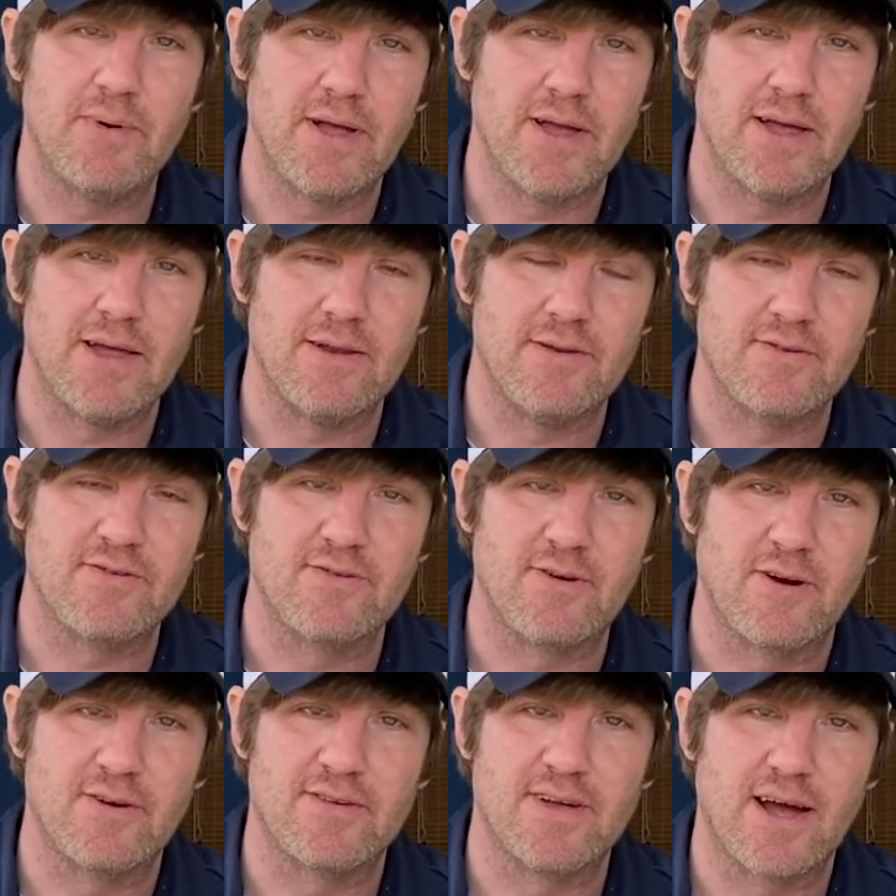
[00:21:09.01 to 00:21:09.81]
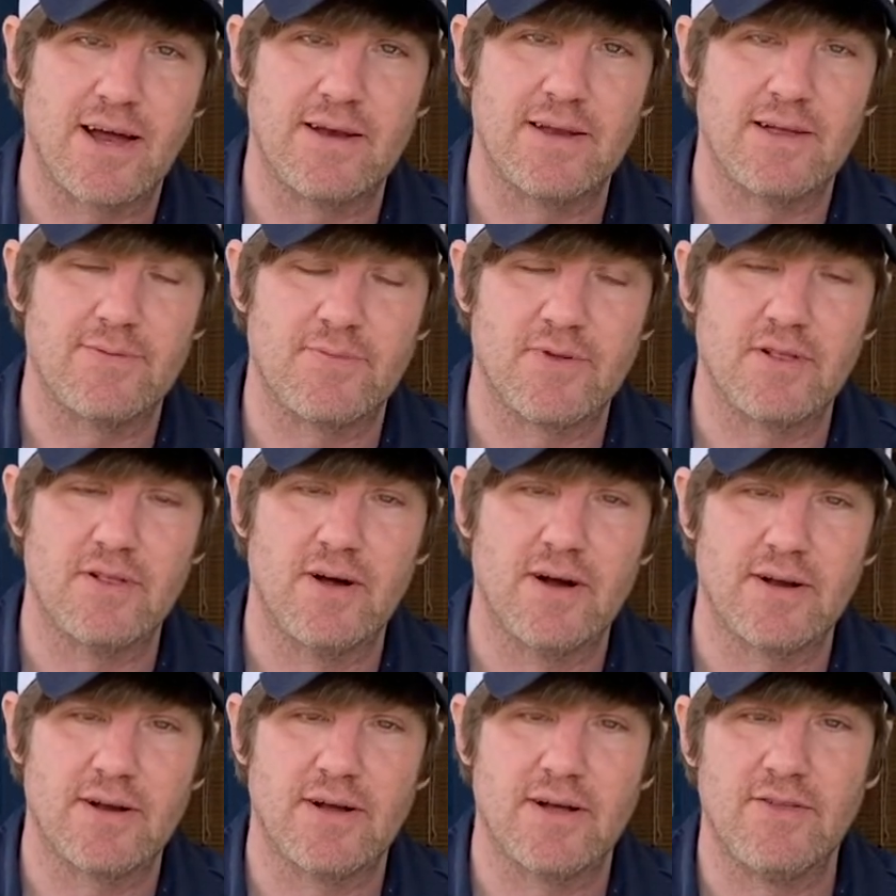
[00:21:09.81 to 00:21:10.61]
and start tightening up the
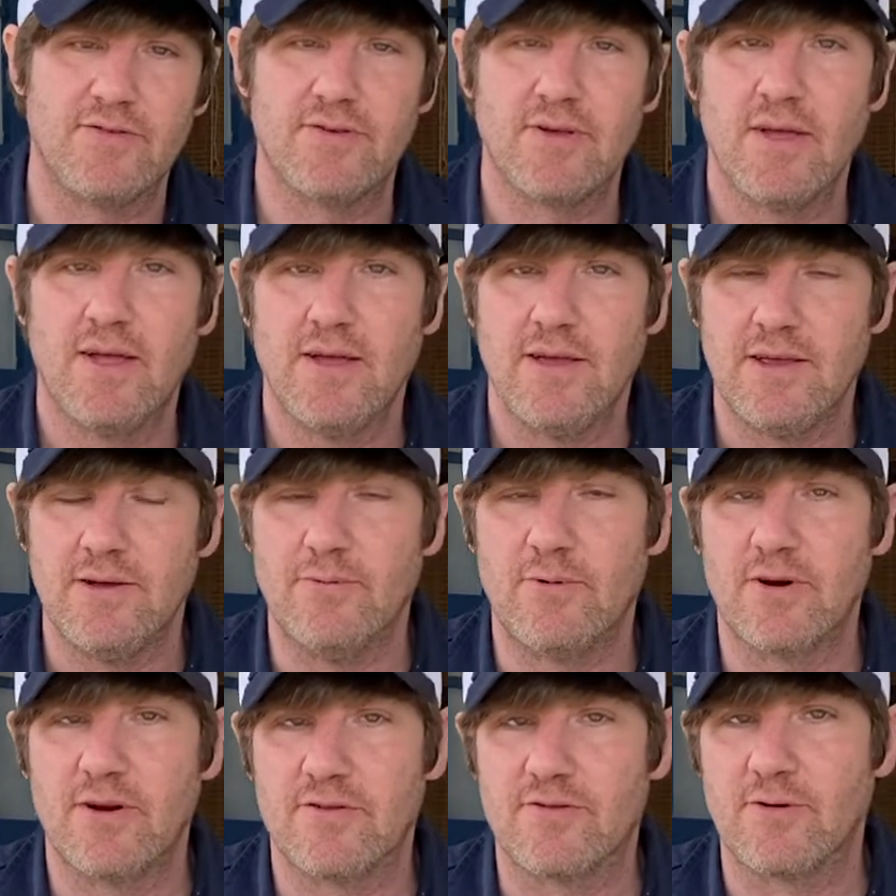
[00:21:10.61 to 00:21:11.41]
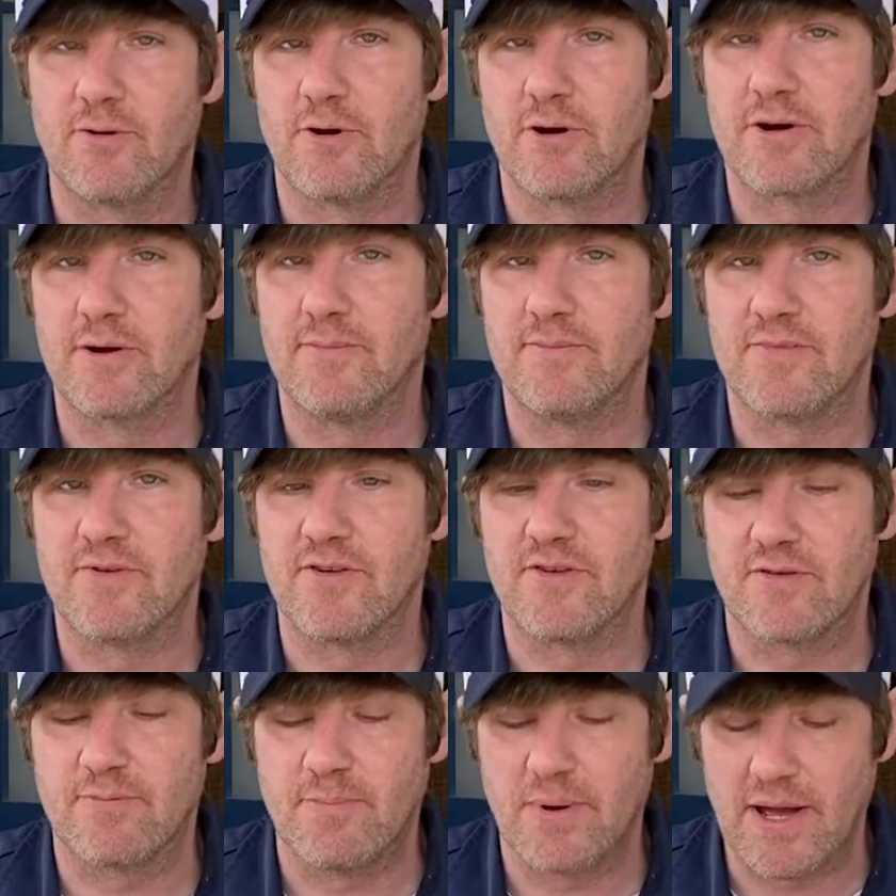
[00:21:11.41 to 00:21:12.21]
lug nuts, you want to torque them to
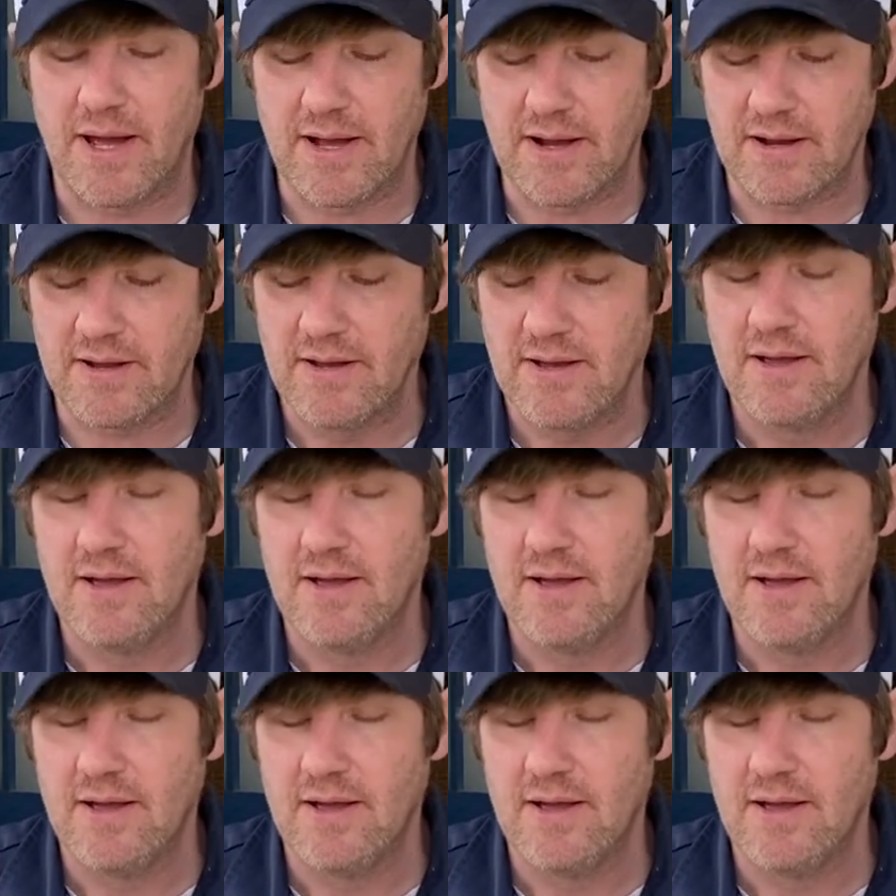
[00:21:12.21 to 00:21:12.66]
spec.